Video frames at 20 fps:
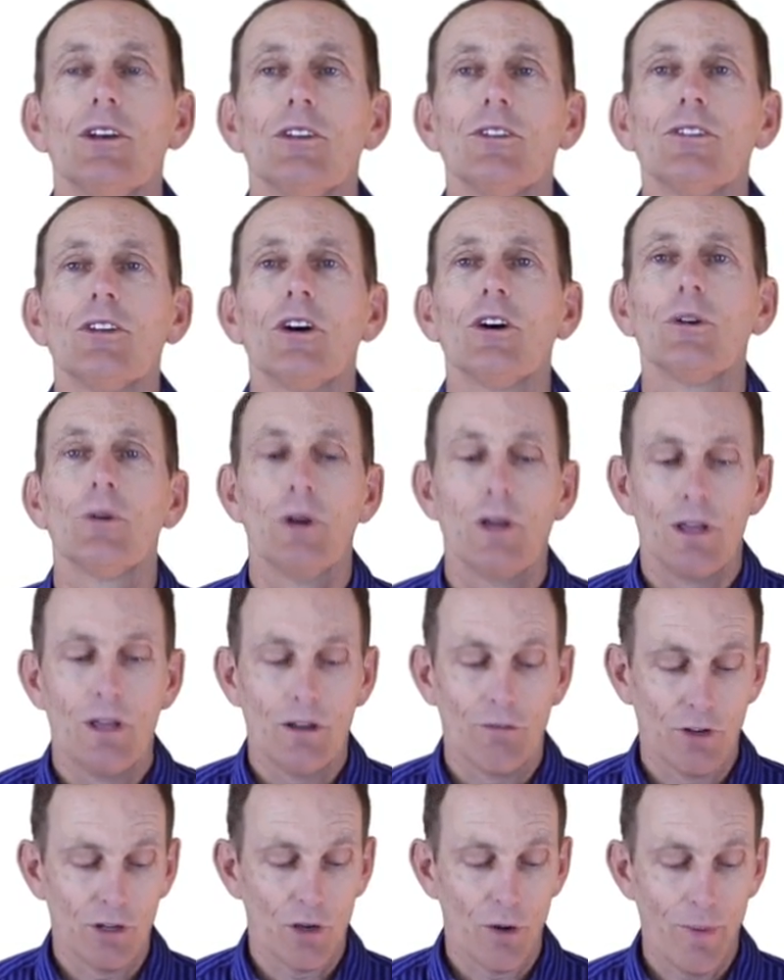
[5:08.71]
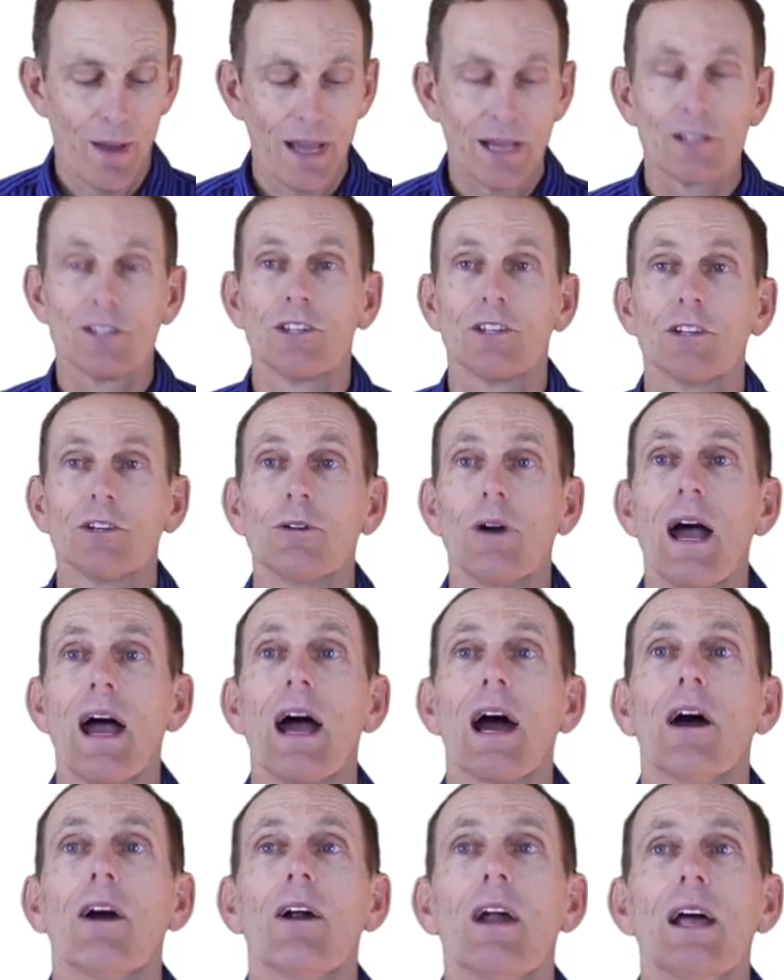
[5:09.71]
So if we go back to
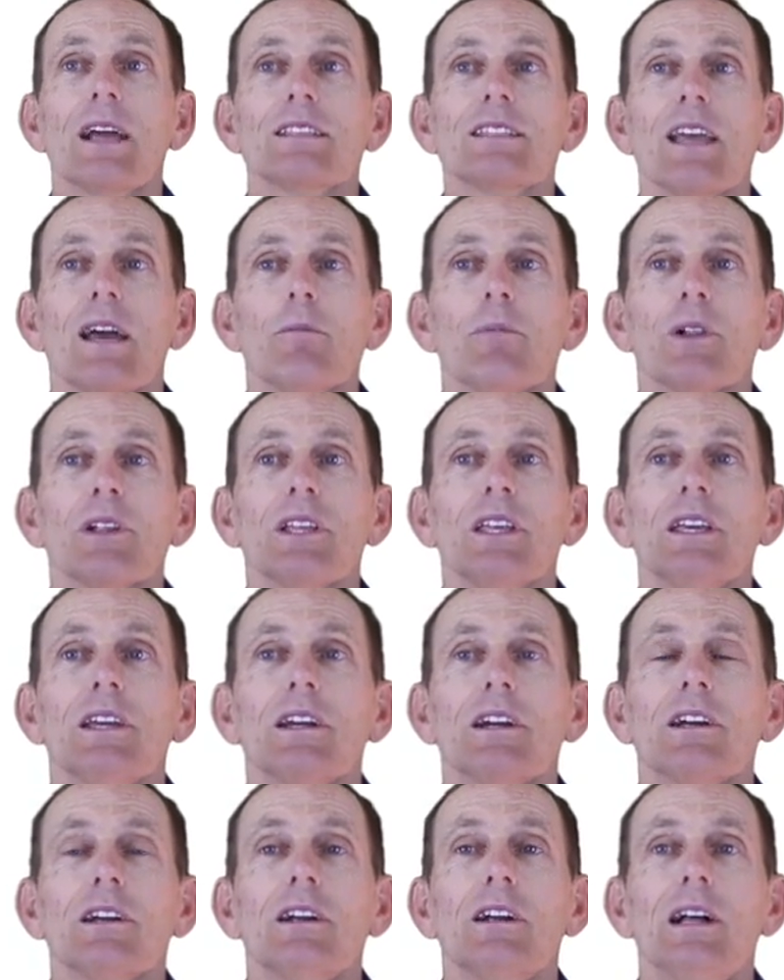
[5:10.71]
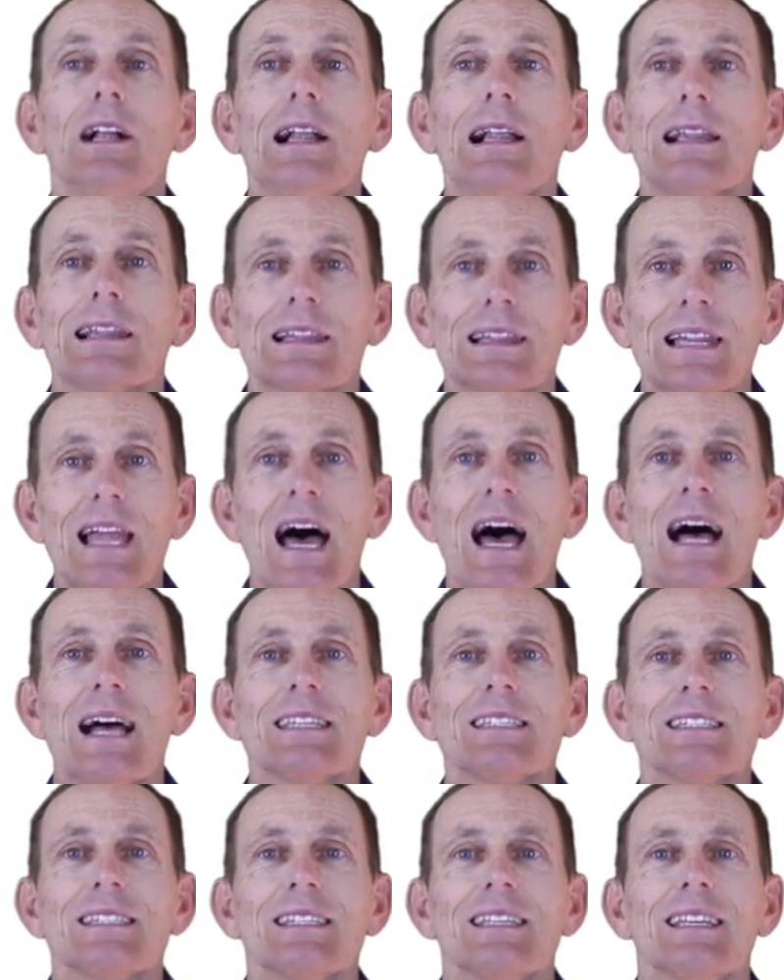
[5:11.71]
our example here,
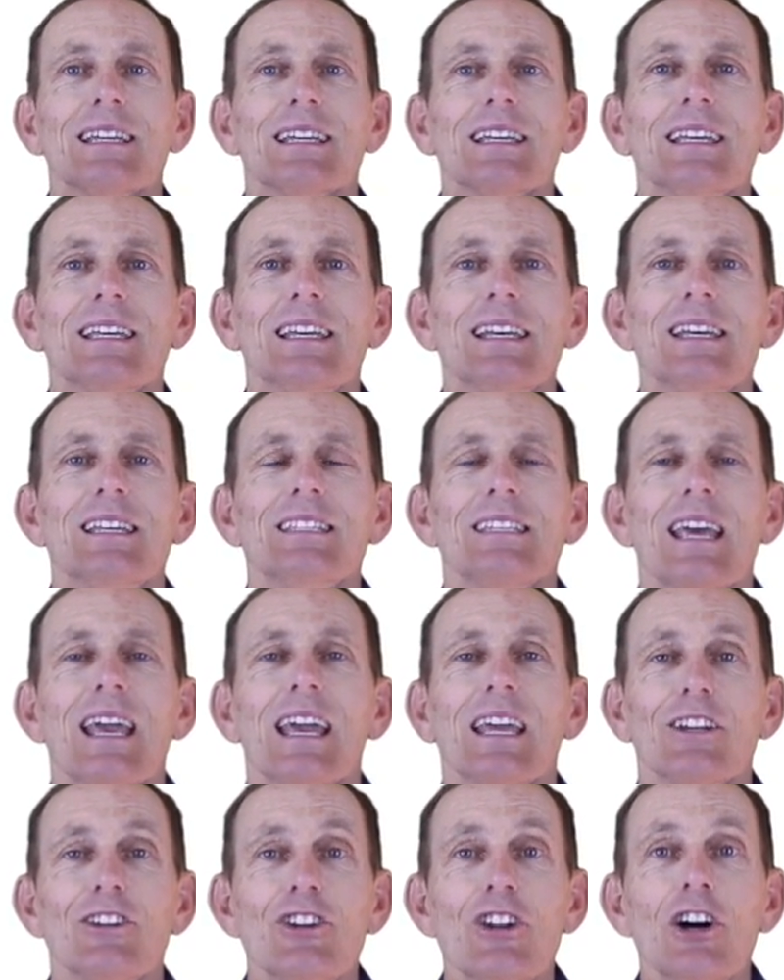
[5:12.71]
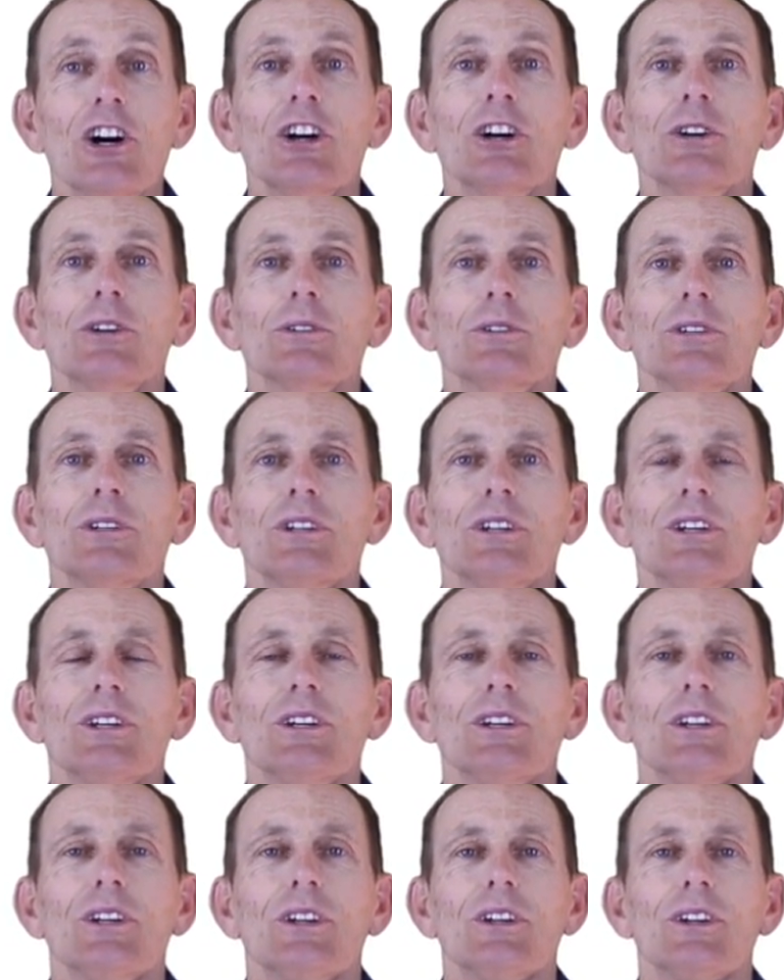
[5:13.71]
less is a node
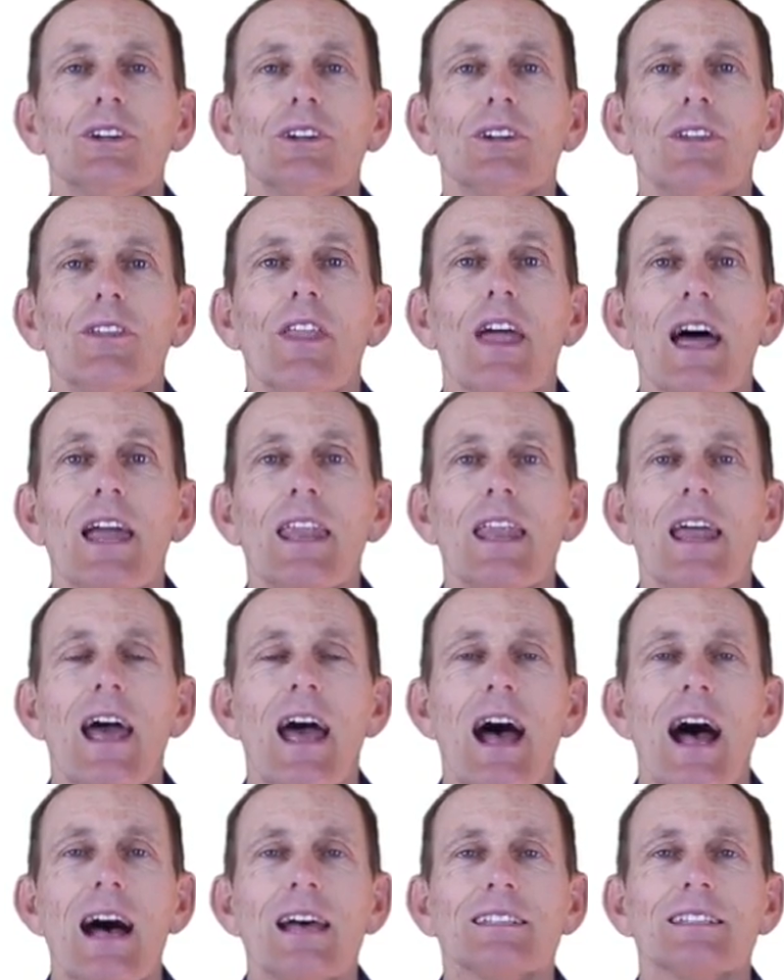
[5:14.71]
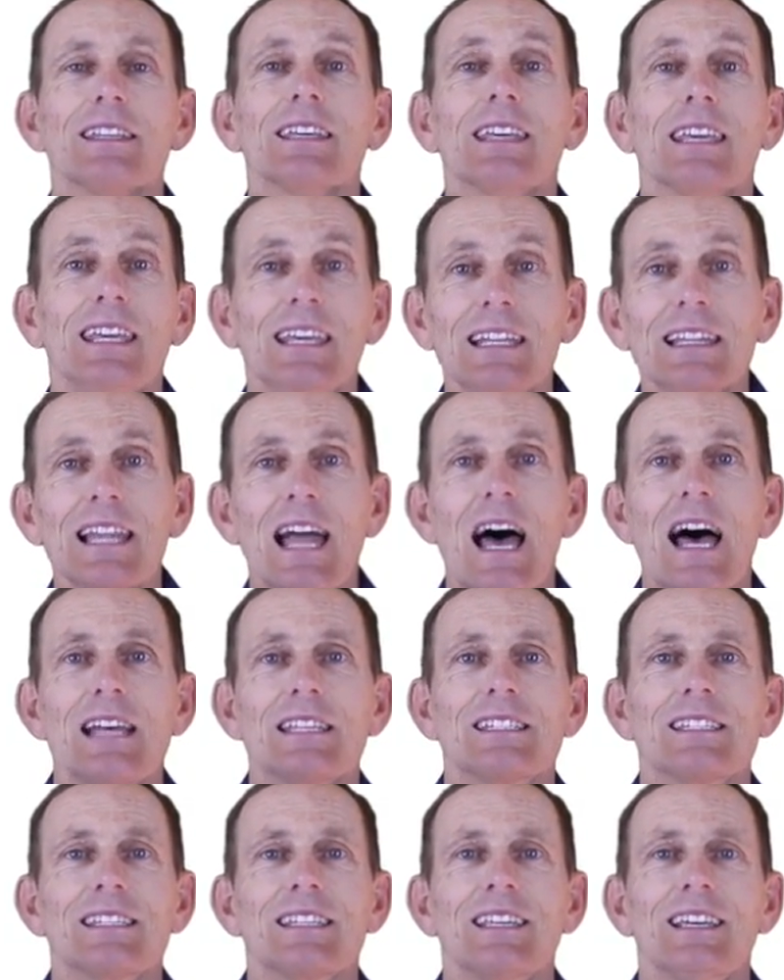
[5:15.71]
that has the key
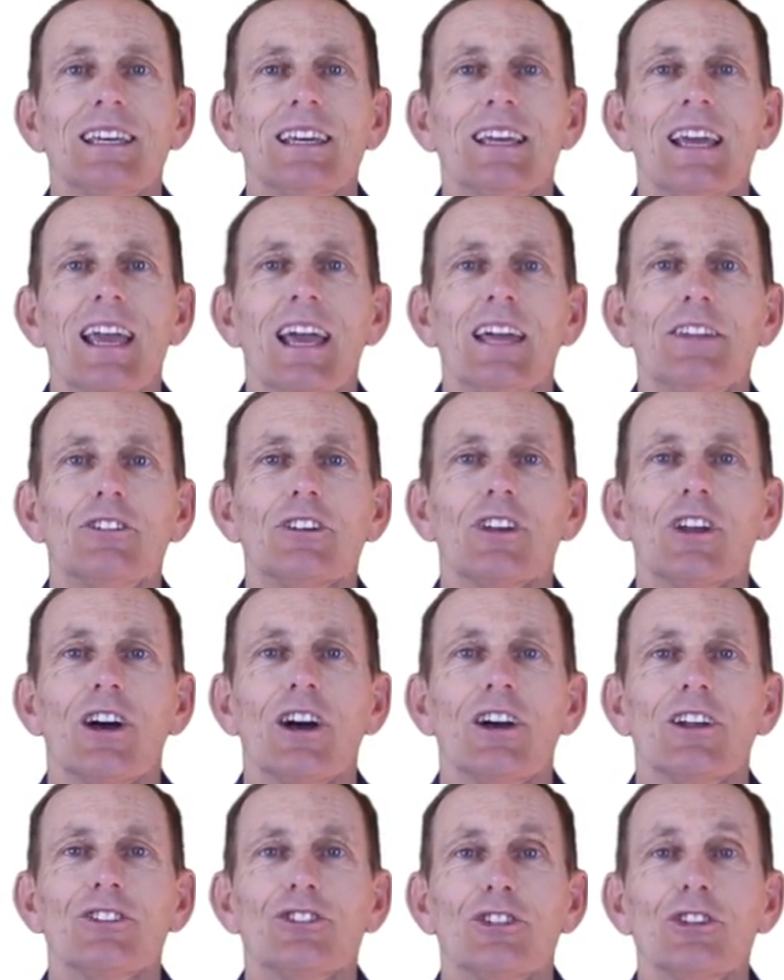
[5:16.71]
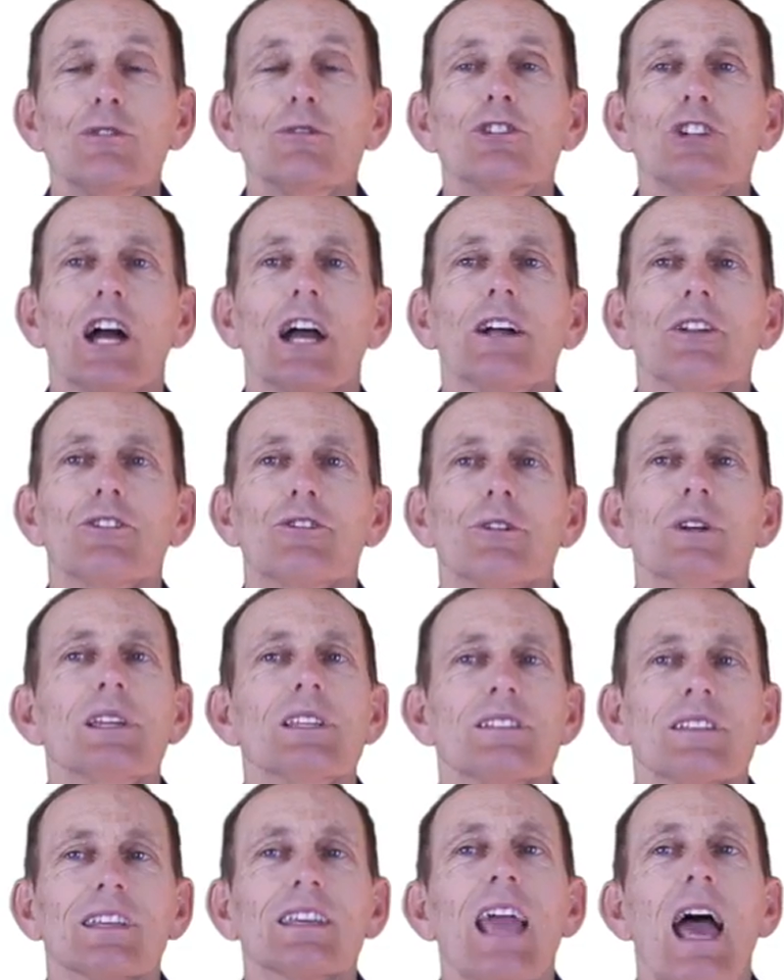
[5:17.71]
less and two child
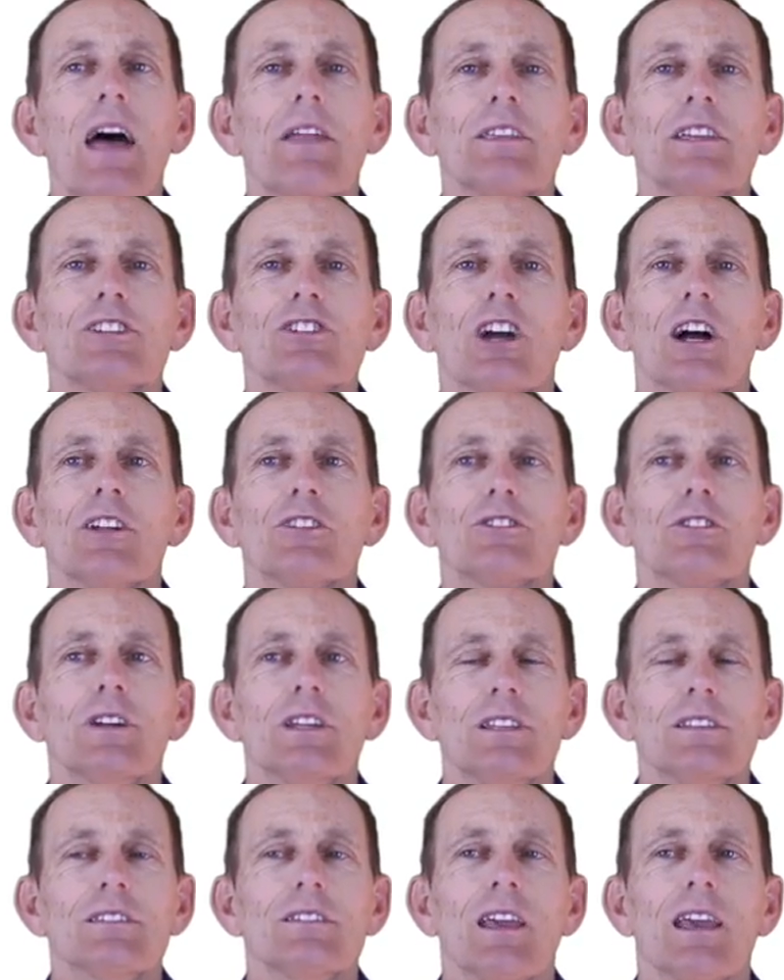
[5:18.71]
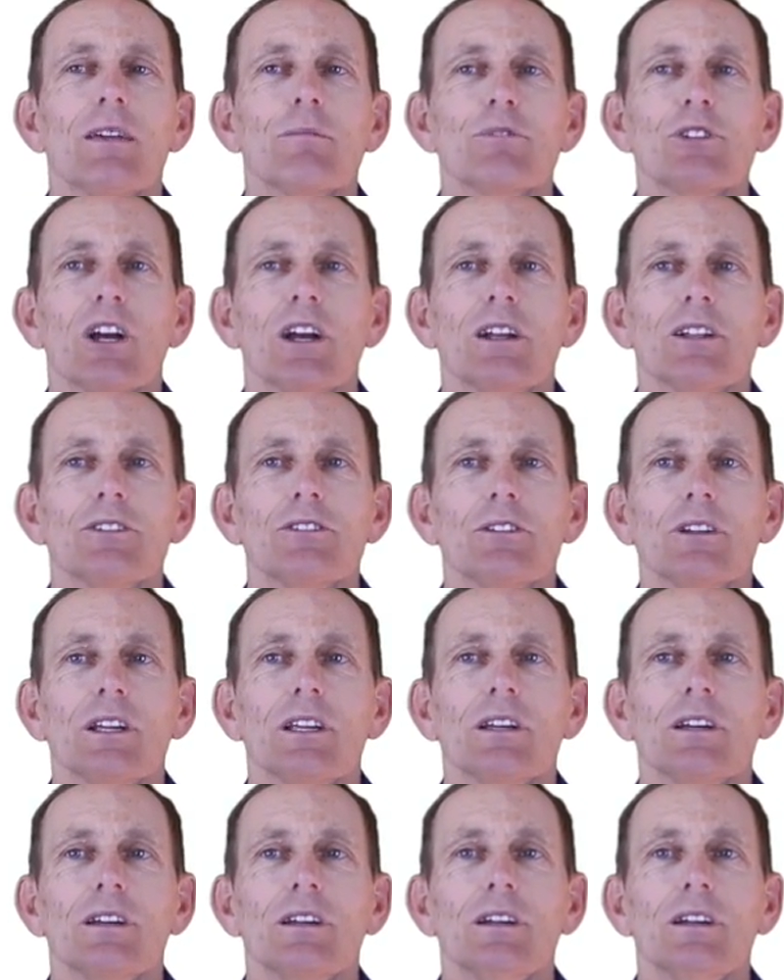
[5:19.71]
trees, the Kathy child tree and the Sam child tree.